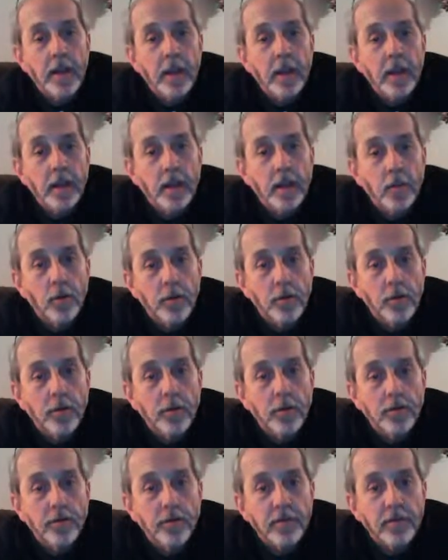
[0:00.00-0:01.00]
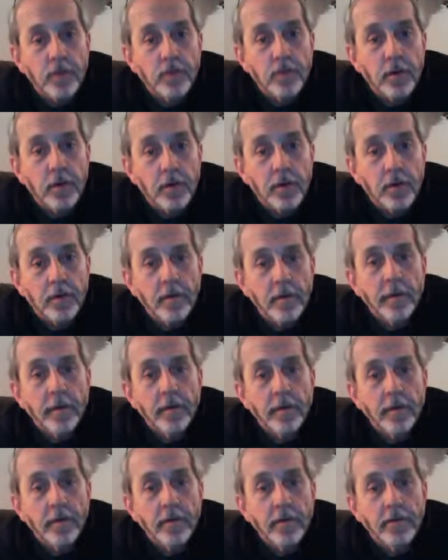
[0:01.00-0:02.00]
and I hope it goes as well
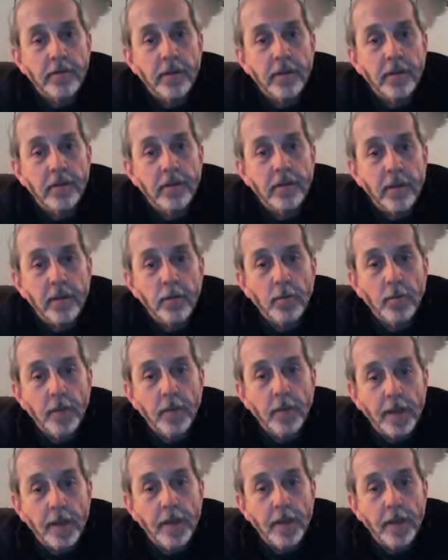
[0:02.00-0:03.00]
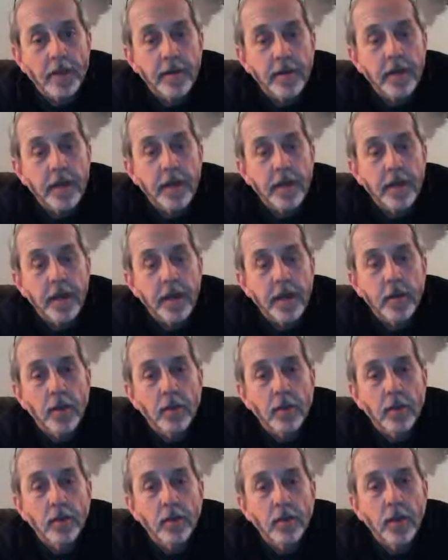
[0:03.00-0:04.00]
as I would like it, and
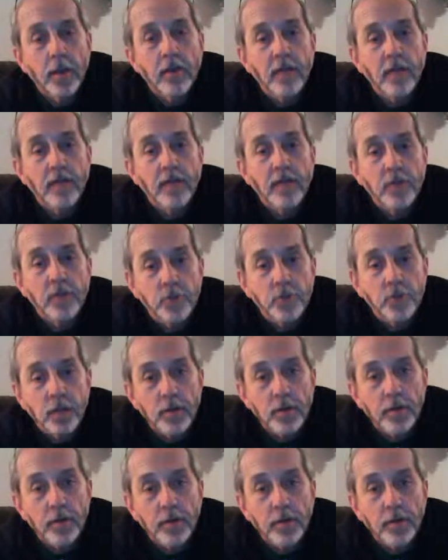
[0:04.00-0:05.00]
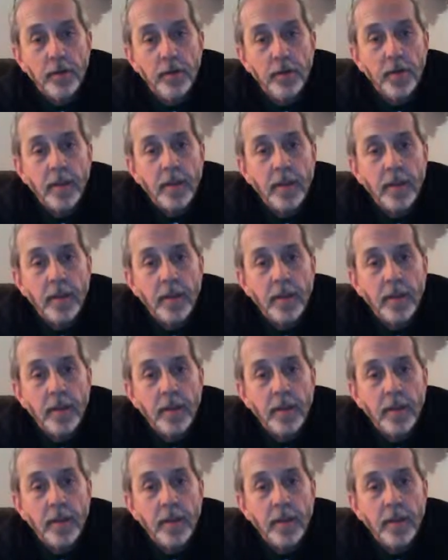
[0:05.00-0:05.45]
I hope you have an enjoyable time